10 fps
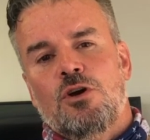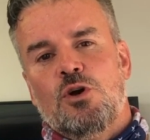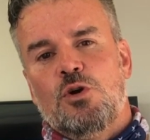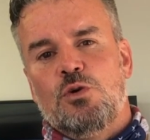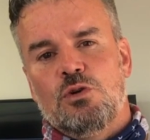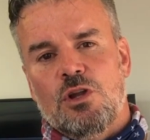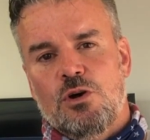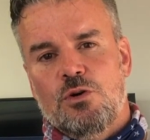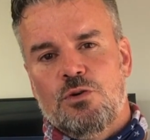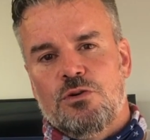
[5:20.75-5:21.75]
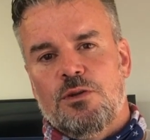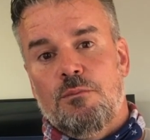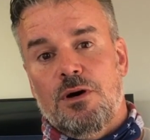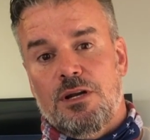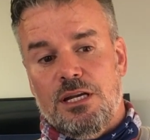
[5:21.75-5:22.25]
who loaned the
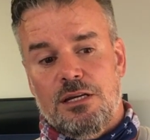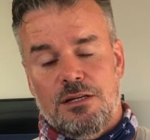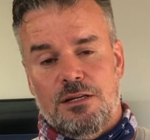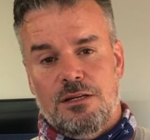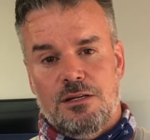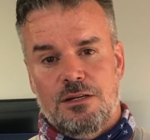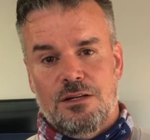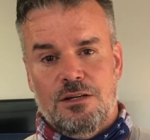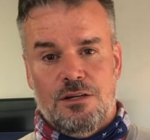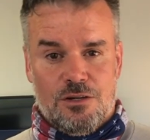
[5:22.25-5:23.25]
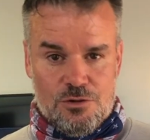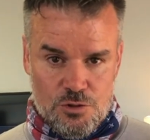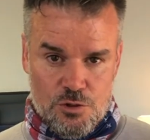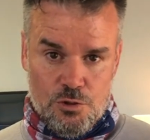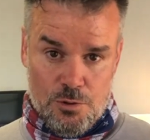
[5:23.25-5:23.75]
money to
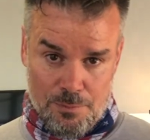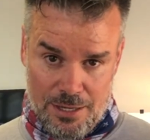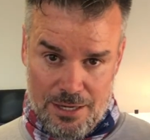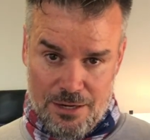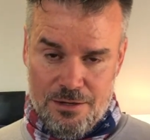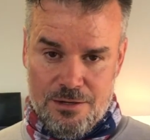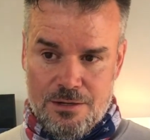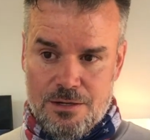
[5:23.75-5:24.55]
you, the buyer,